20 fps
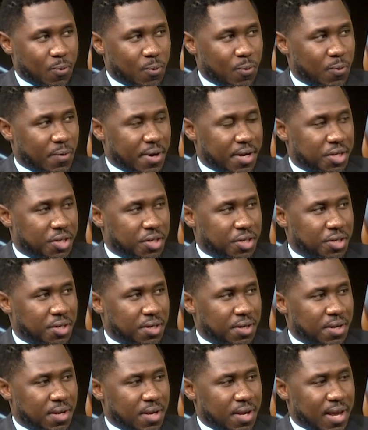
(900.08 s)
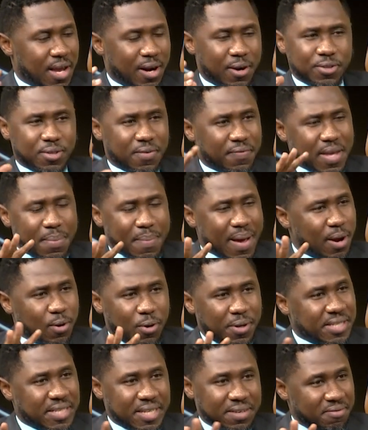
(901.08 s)
which a lot of them are
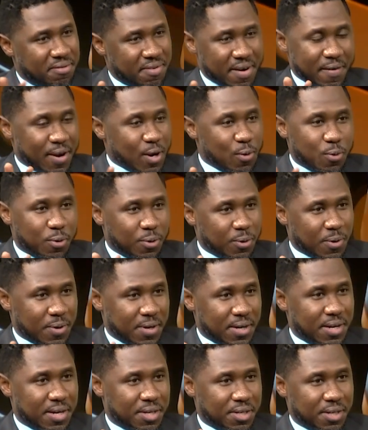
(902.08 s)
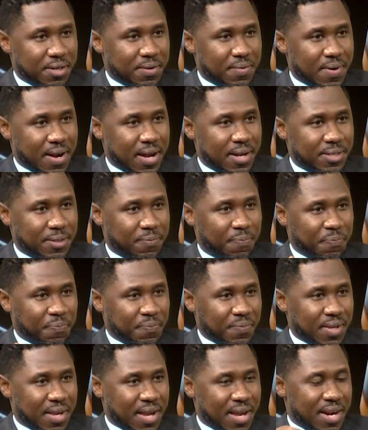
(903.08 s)
not in very good condition, right?
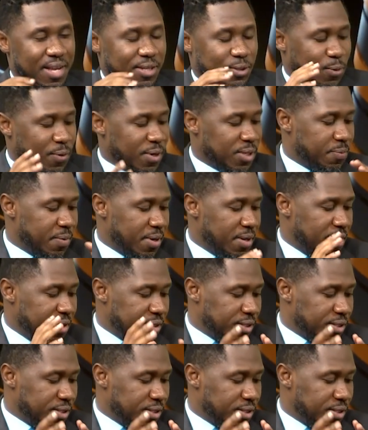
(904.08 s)
And there's always been this